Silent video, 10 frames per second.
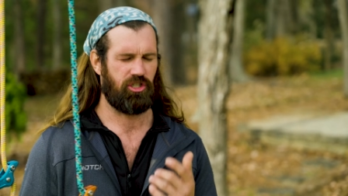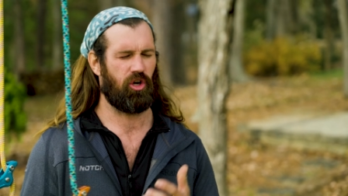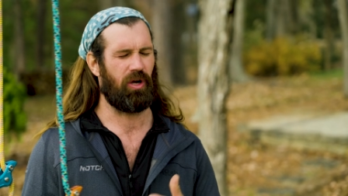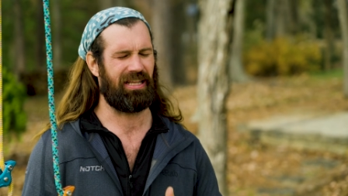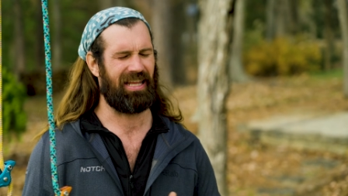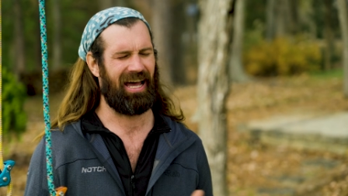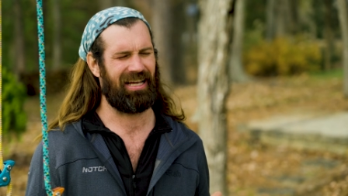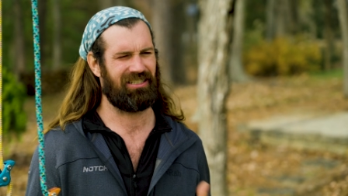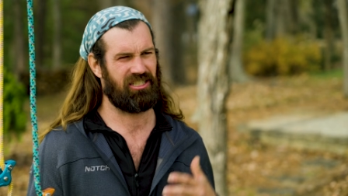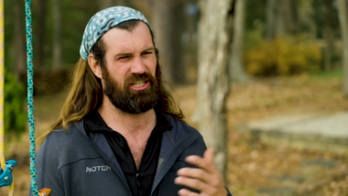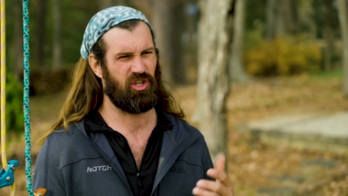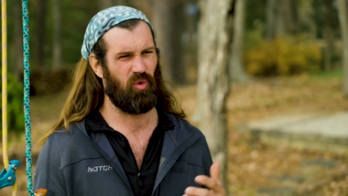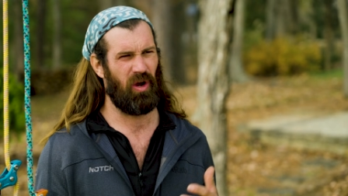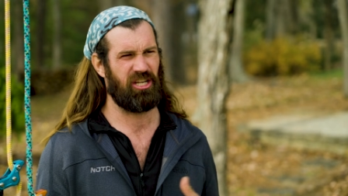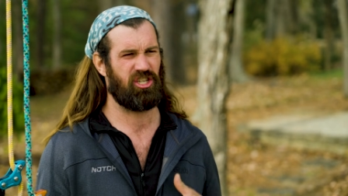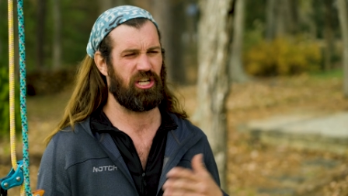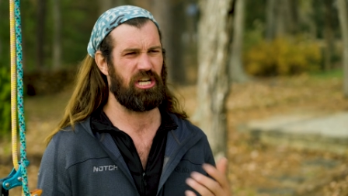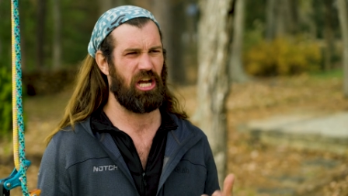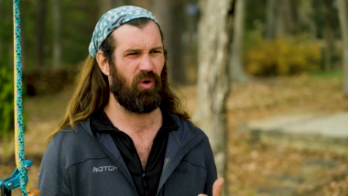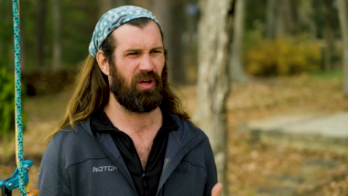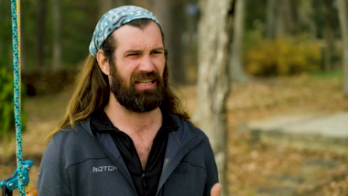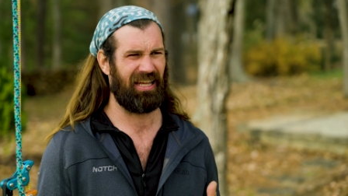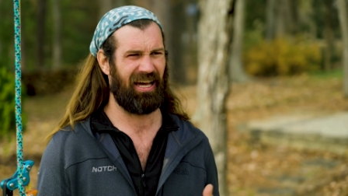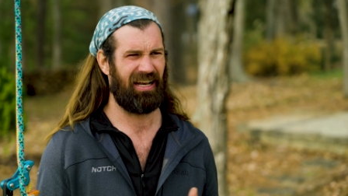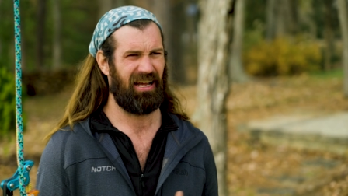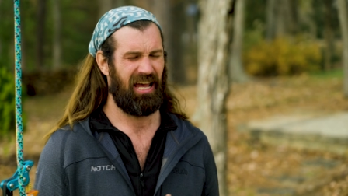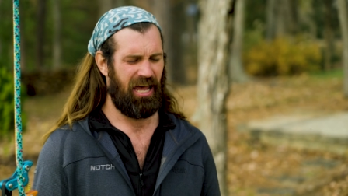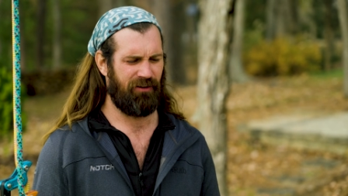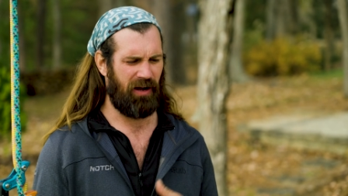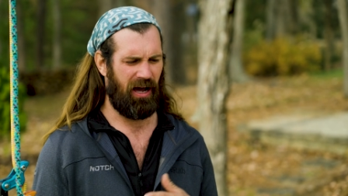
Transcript: So in that situation, knowing that, if